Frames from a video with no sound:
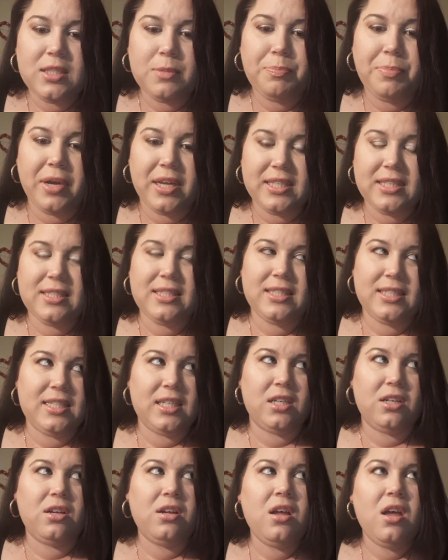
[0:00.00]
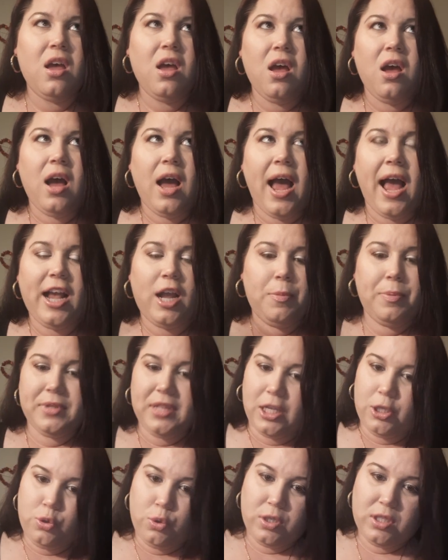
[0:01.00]
but still, I could put
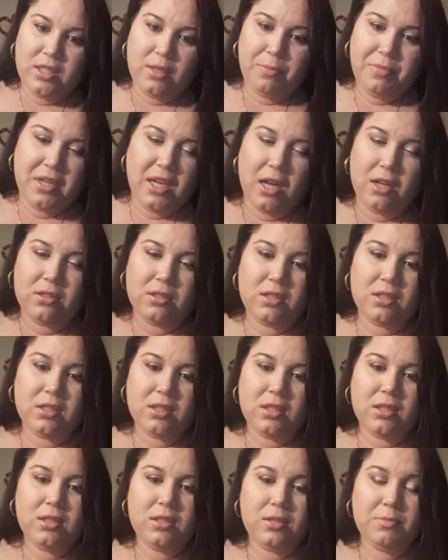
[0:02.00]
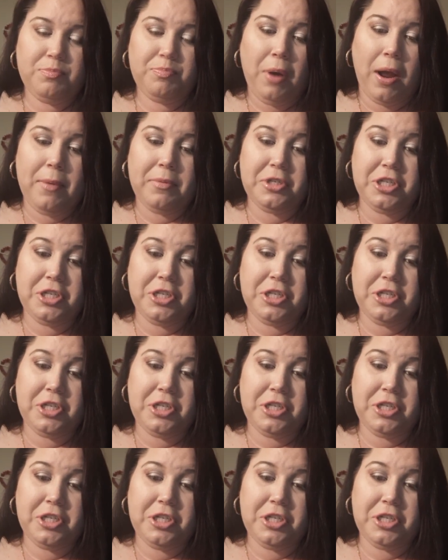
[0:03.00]
that towards something else. Probably